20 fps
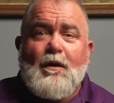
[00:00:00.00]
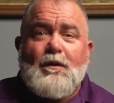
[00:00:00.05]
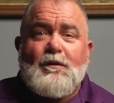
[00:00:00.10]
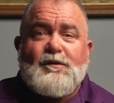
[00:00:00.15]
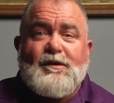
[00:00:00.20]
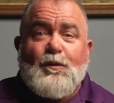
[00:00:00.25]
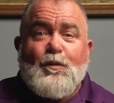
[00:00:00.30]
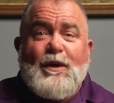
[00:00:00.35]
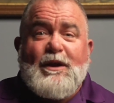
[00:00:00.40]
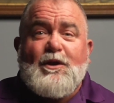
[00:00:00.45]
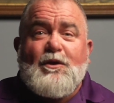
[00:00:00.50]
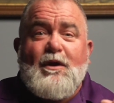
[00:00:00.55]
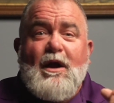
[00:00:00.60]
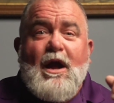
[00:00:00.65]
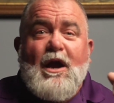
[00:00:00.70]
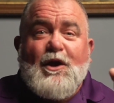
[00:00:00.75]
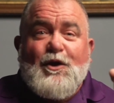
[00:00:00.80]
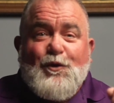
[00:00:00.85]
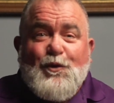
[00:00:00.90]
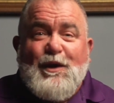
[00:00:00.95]
See, we do
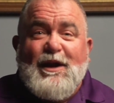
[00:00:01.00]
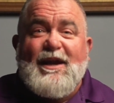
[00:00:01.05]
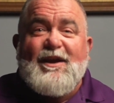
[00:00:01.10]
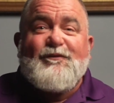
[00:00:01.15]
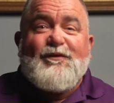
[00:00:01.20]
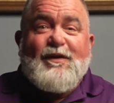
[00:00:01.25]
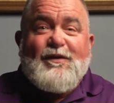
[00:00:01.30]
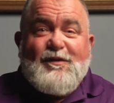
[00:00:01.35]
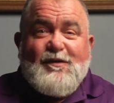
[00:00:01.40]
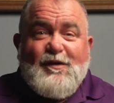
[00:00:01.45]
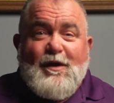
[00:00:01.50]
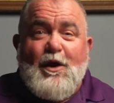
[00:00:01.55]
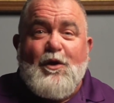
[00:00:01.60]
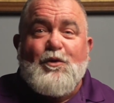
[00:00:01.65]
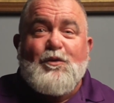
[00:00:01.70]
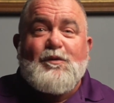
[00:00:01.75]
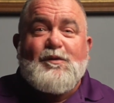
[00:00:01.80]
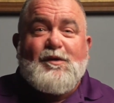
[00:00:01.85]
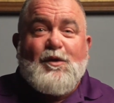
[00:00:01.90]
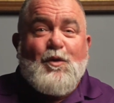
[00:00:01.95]
not grieve as
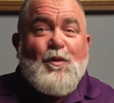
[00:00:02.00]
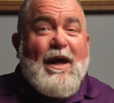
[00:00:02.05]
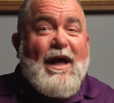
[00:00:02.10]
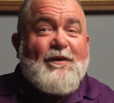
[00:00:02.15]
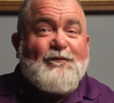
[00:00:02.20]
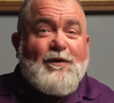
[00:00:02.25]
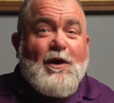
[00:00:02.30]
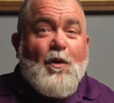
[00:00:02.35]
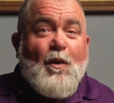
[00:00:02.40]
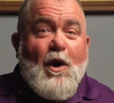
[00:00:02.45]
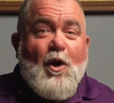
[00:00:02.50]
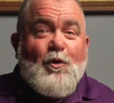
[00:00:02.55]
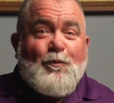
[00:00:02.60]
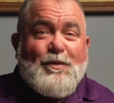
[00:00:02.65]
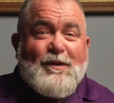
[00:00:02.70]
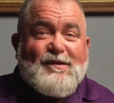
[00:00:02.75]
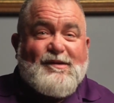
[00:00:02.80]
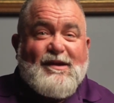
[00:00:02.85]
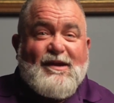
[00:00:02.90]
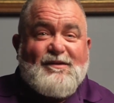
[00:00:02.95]
those who have no
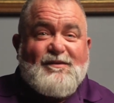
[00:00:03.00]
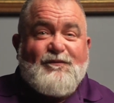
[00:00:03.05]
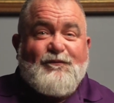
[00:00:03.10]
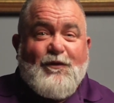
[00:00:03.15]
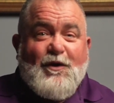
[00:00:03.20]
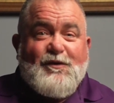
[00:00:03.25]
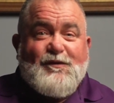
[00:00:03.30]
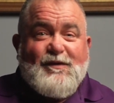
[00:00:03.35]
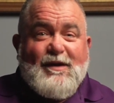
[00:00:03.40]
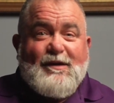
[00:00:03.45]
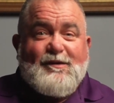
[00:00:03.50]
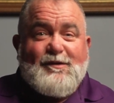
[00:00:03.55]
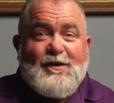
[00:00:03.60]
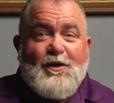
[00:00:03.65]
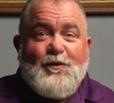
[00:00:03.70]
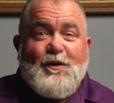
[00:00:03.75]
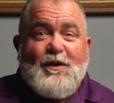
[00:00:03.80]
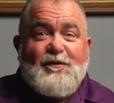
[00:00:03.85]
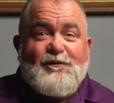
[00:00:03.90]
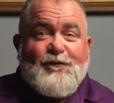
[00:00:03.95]
hope, it says in First
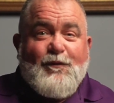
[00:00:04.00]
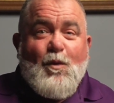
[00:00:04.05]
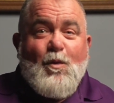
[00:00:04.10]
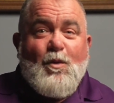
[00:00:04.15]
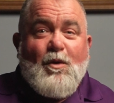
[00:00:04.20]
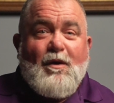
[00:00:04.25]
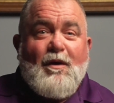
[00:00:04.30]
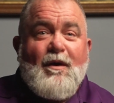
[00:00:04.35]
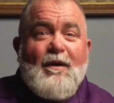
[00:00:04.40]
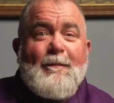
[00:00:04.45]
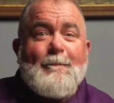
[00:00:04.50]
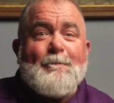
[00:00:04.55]
Thessalonians four.